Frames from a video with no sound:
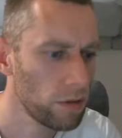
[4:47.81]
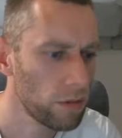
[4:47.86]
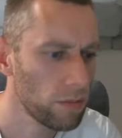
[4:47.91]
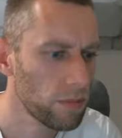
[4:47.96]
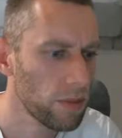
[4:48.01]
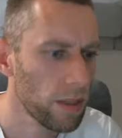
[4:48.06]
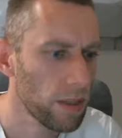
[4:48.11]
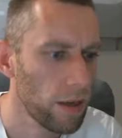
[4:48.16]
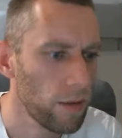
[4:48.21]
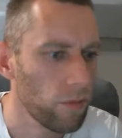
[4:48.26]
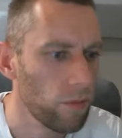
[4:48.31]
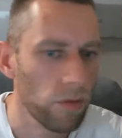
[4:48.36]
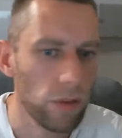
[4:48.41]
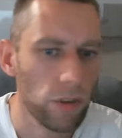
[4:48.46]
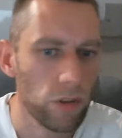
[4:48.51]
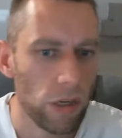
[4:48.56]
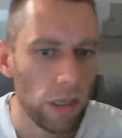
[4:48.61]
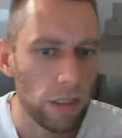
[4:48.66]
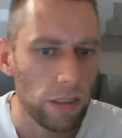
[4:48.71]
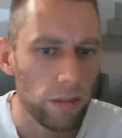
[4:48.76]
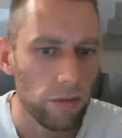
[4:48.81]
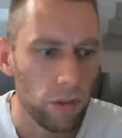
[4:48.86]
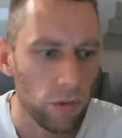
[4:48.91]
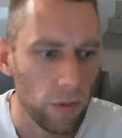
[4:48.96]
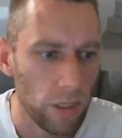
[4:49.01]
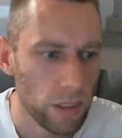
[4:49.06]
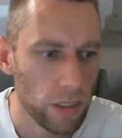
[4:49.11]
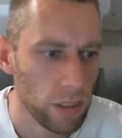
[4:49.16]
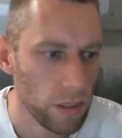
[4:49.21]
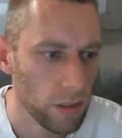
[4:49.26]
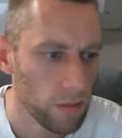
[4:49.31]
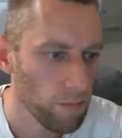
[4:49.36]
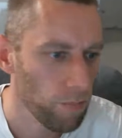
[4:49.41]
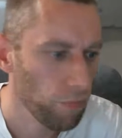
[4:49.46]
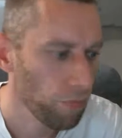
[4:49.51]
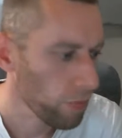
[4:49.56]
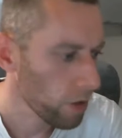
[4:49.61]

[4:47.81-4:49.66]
something like that. Retractive switches.